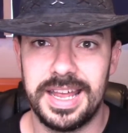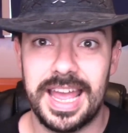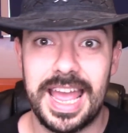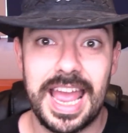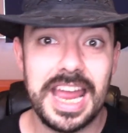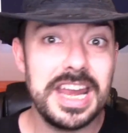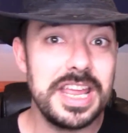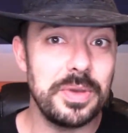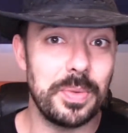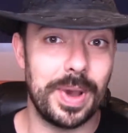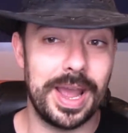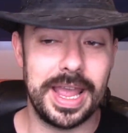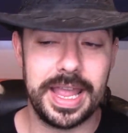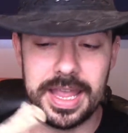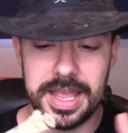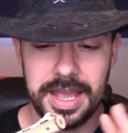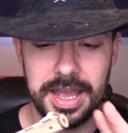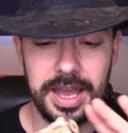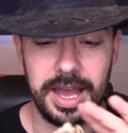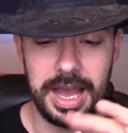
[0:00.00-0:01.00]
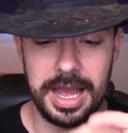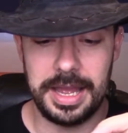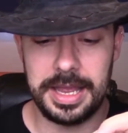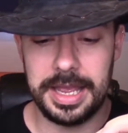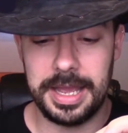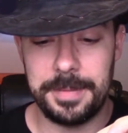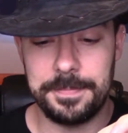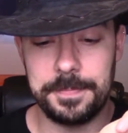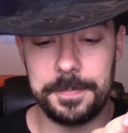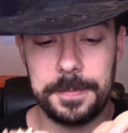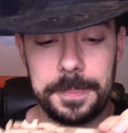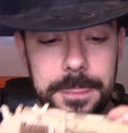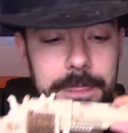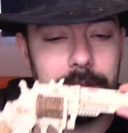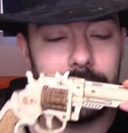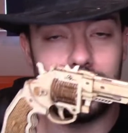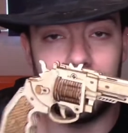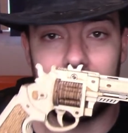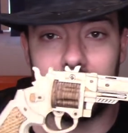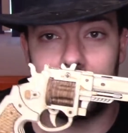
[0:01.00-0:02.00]
Anyway,
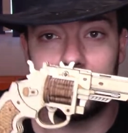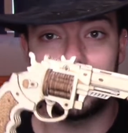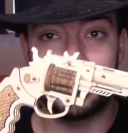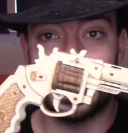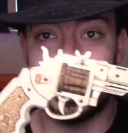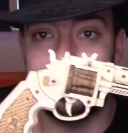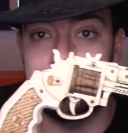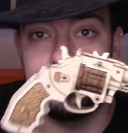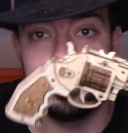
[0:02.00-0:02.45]
like I say,